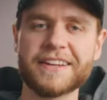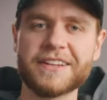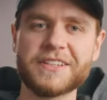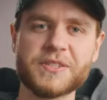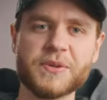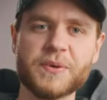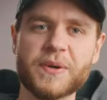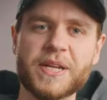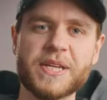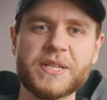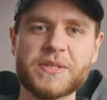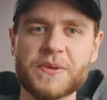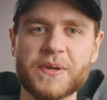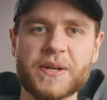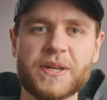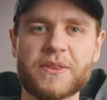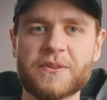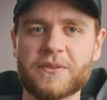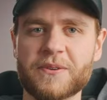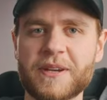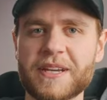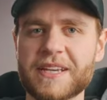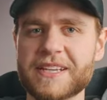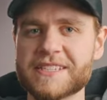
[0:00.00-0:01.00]
in
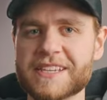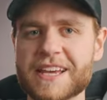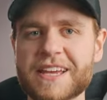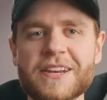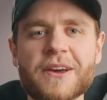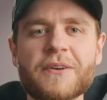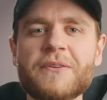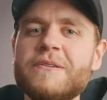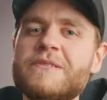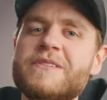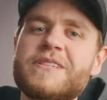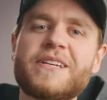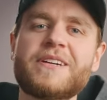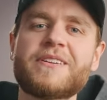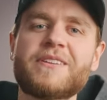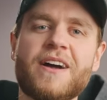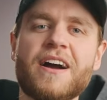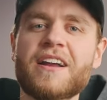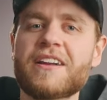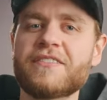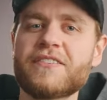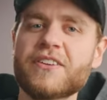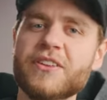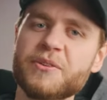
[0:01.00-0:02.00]
2023 because I don't see a
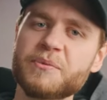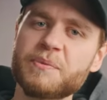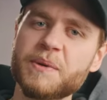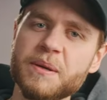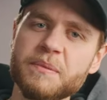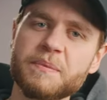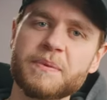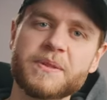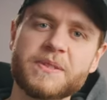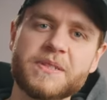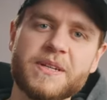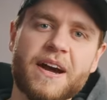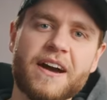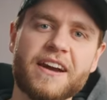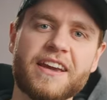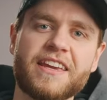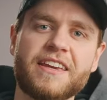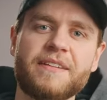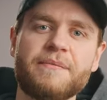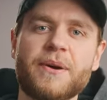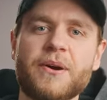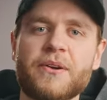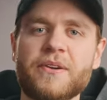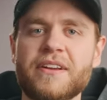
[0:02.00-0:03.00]
lot of other people
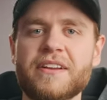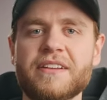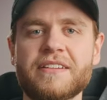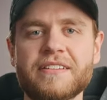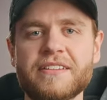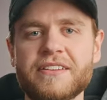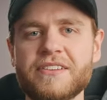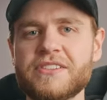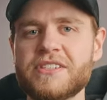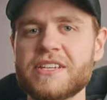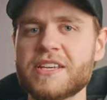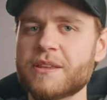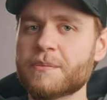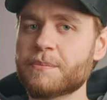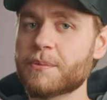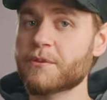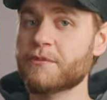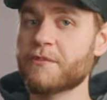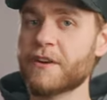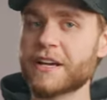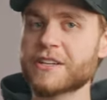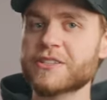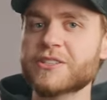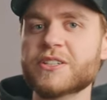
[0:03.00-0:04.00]
talking about it. You see the
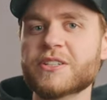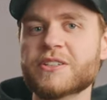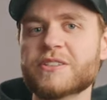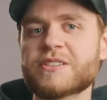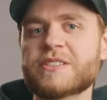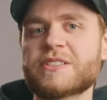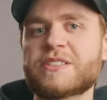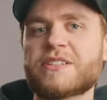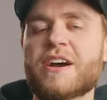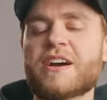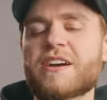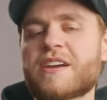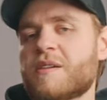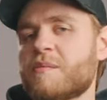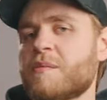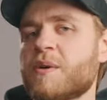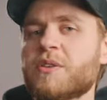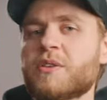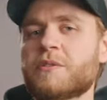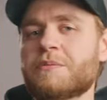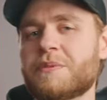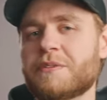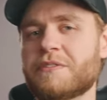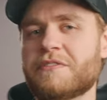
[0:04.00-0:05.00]
professionals talking
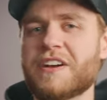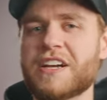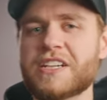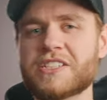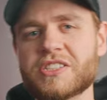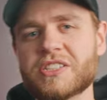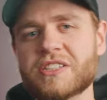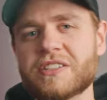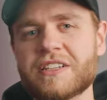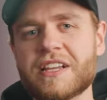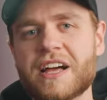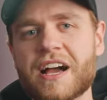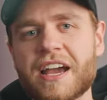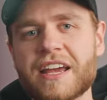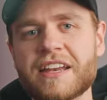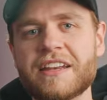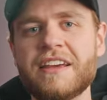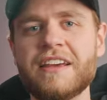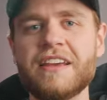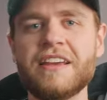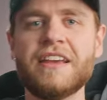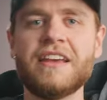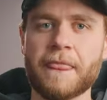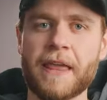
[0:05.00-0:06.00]
about the professional line,
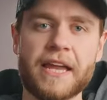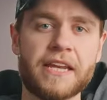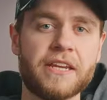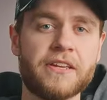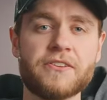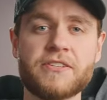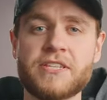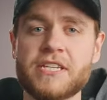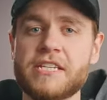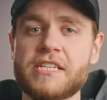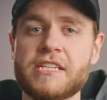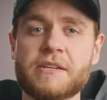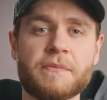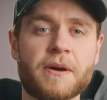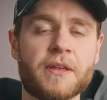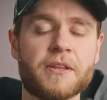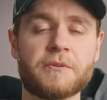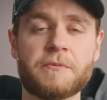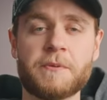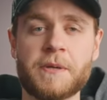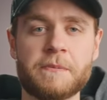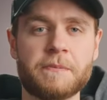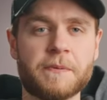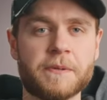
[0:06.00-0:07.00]
and you see some
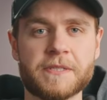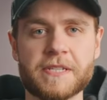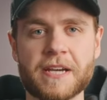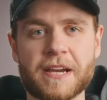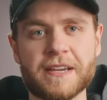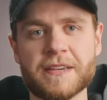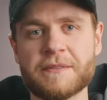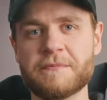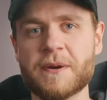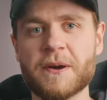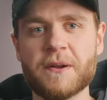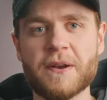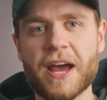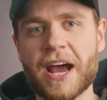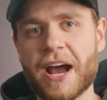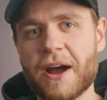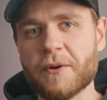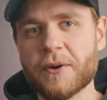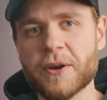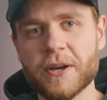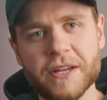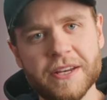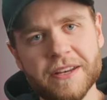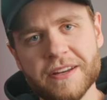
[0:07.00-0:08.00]
other people talking about
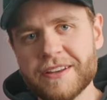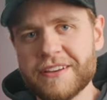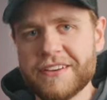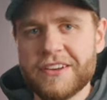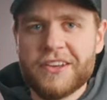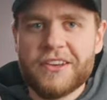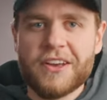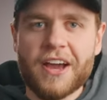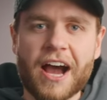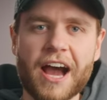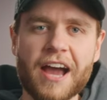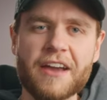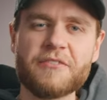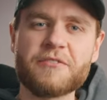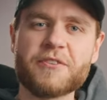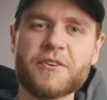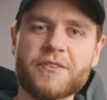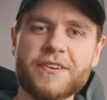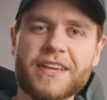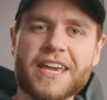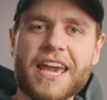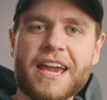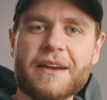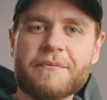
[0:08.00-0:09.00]
how good
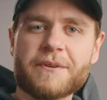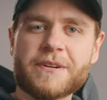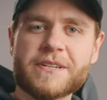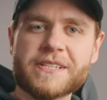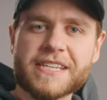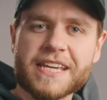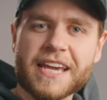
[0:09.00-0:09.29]
iPhone cameras